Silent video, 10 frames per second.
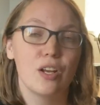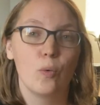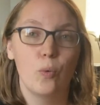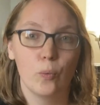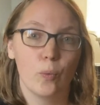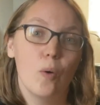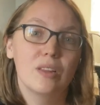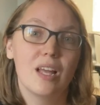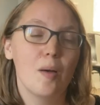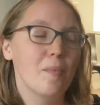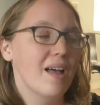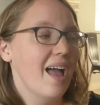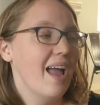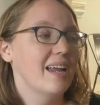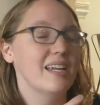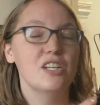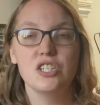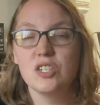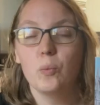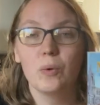and who wrote them, and it's
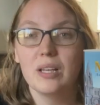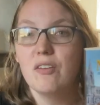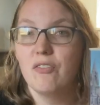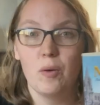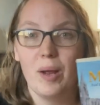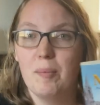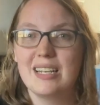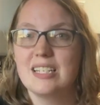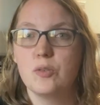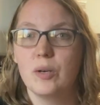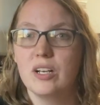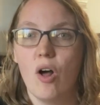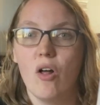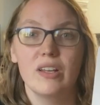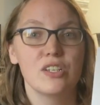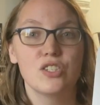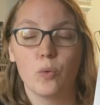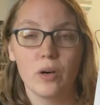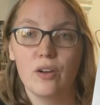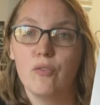just a really fun way because it's written all in
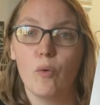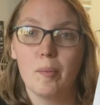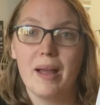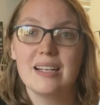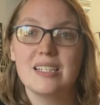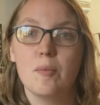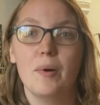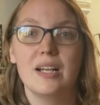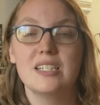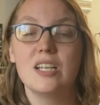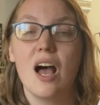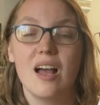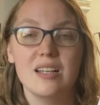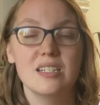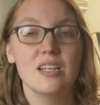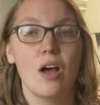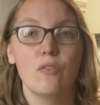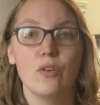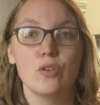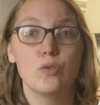story format, but tons
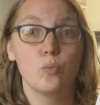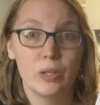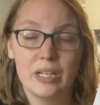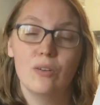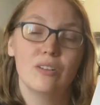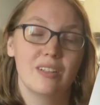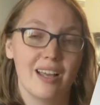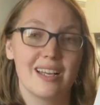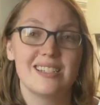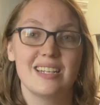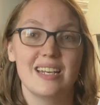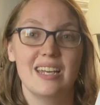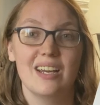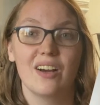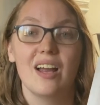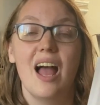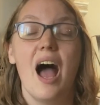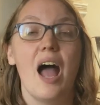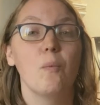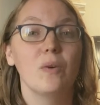of real nuggets in here.
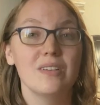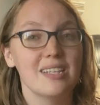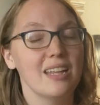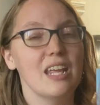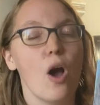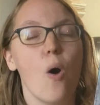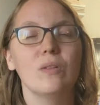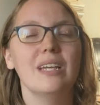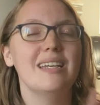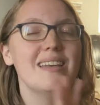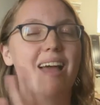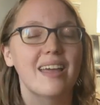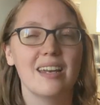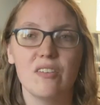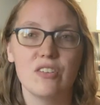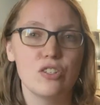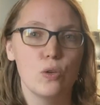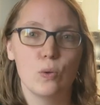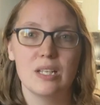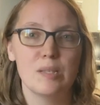I will say the only negative
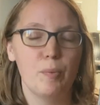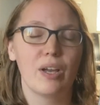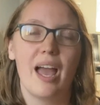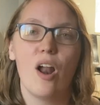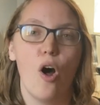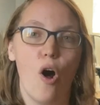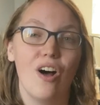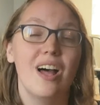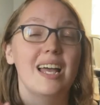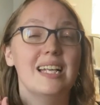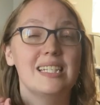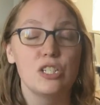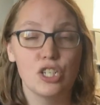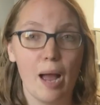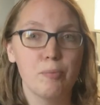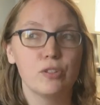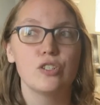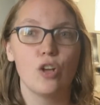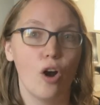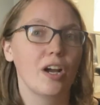to this book at all is the
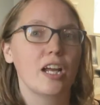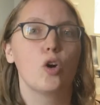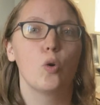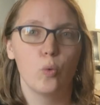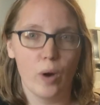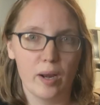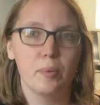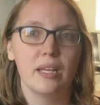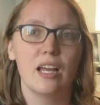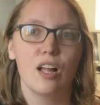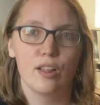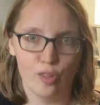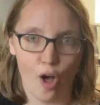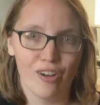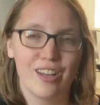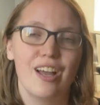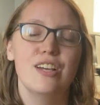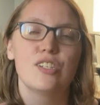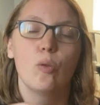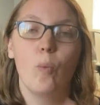chapters are incredibly long.
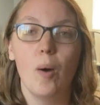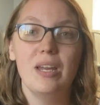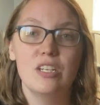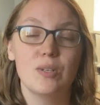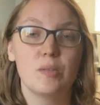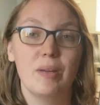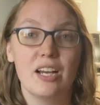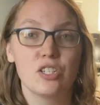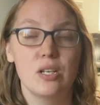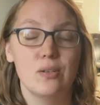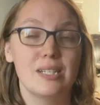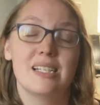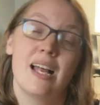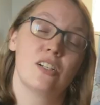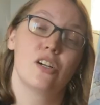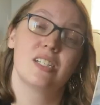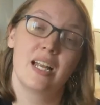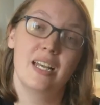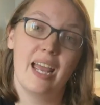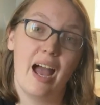So what we do is we actually use this as our
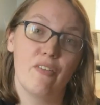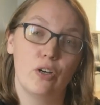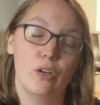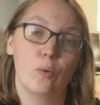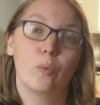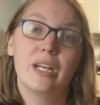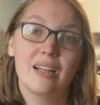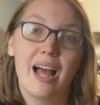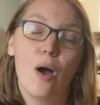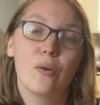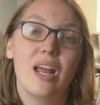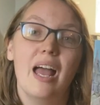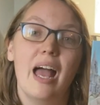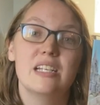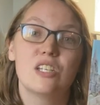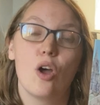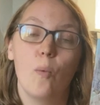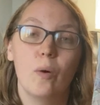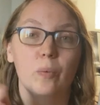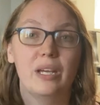Sunday afternoon read aloud, and so
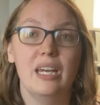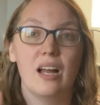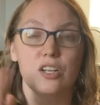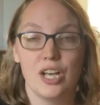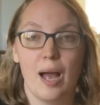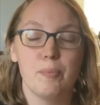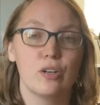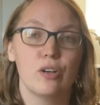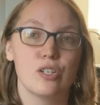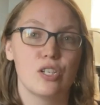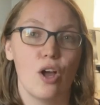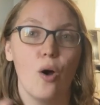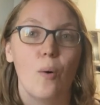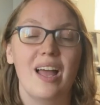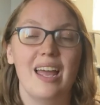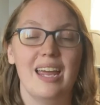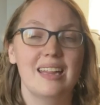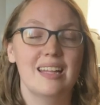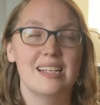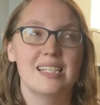we'll read a chapter or so
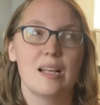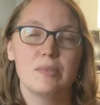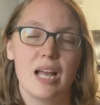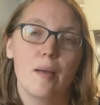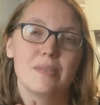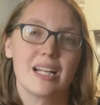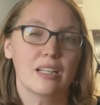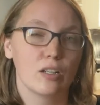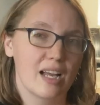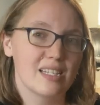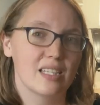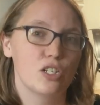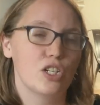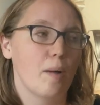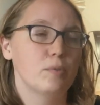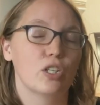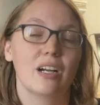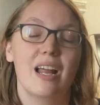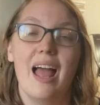in this, sometimes a little less than a chapter,